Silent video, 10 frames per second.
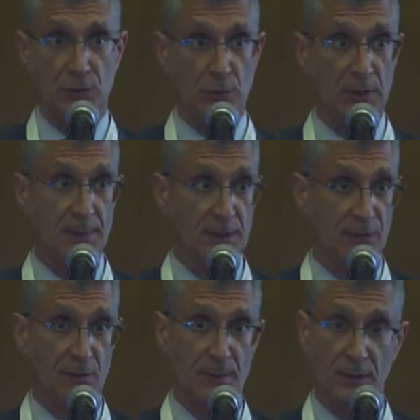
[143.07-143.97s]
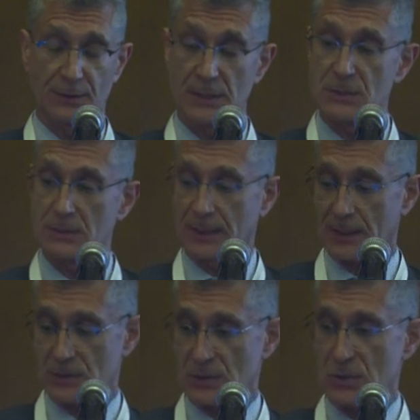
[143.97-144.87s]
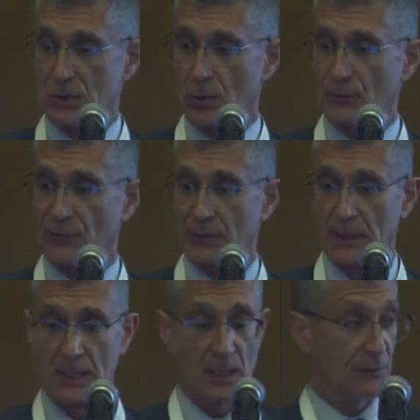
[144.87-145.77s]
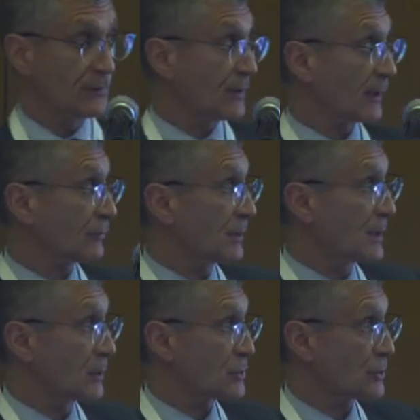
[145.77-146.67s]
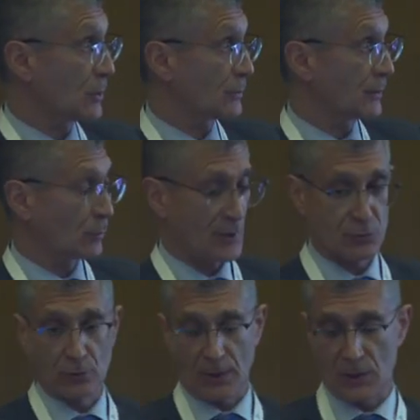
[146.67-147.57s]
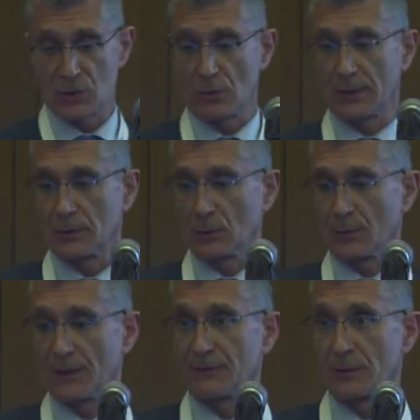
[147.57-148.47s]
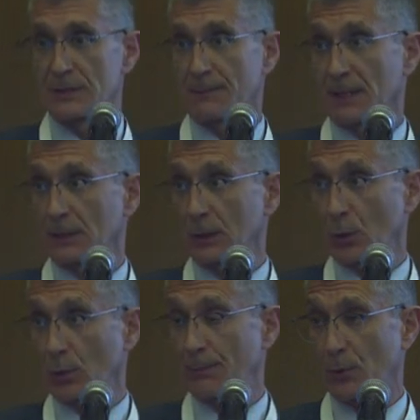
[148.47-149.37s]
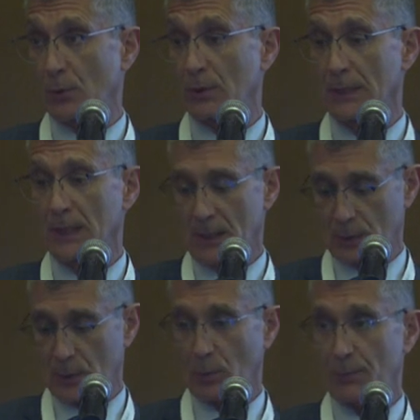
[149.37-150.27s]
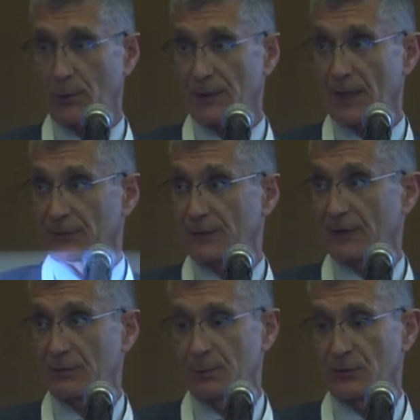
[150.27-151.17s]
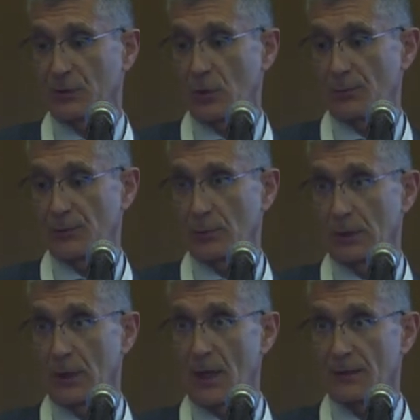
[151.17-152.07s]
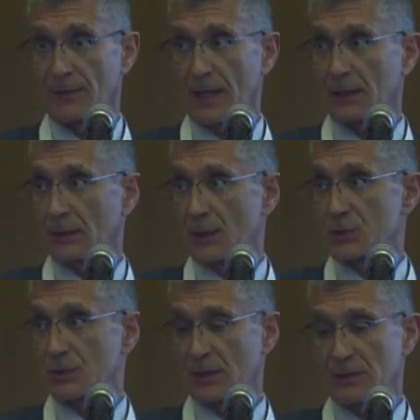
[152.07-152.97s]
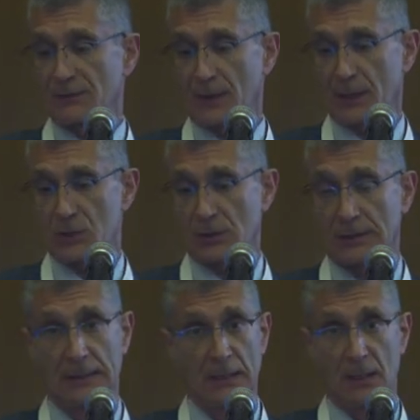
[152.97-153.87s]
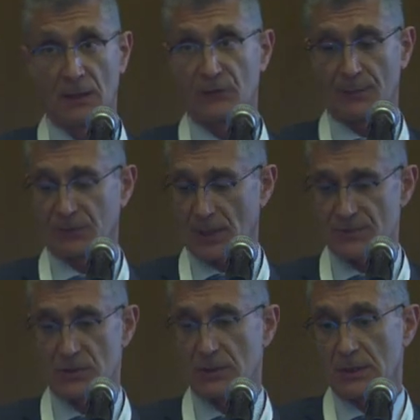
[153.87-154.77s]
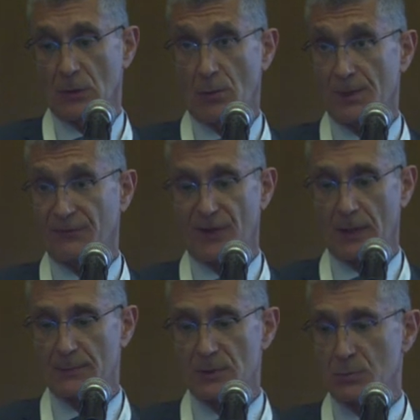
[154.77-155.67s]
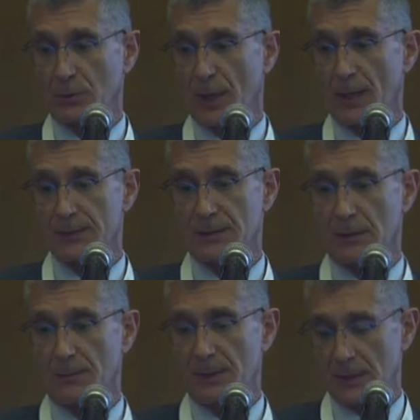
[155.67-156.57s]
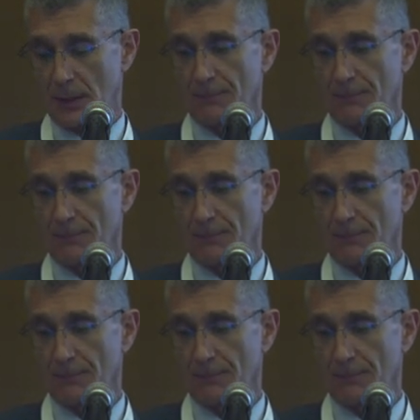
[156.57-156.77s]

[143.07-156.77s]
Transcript: do limit its ability to get to stones. And this X-ray here is showing the retrograde, showing really a very dependent lower pole, where we're putting that flexible scope through a lot of angulation and deflection. And sometimes the HOMI fibers will not be